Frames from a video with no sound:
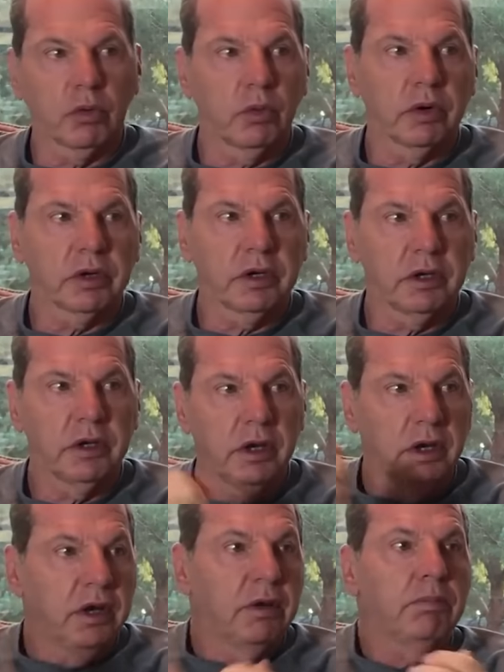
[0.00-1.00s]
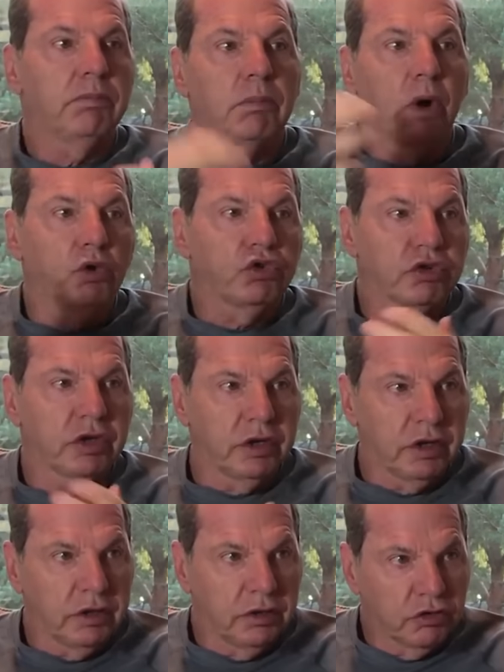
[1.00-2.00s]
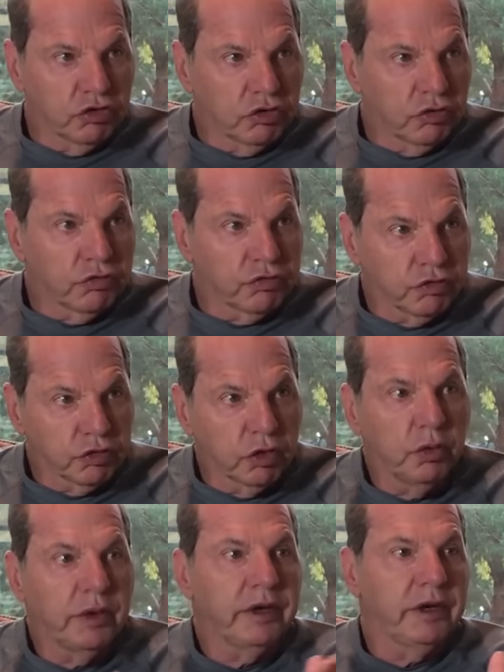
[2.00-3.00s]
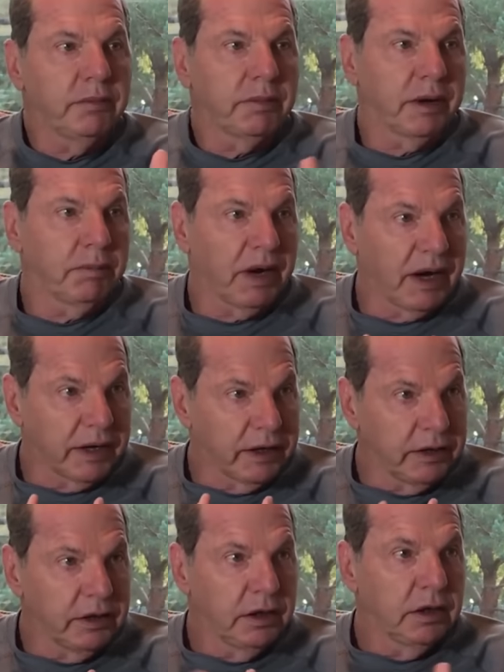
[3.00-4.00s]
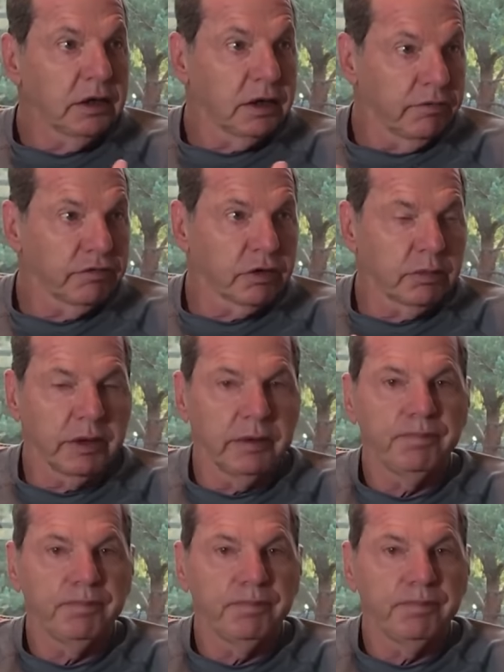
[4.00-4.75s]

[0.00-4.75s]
are working. Motion is fluid in my body comfortably.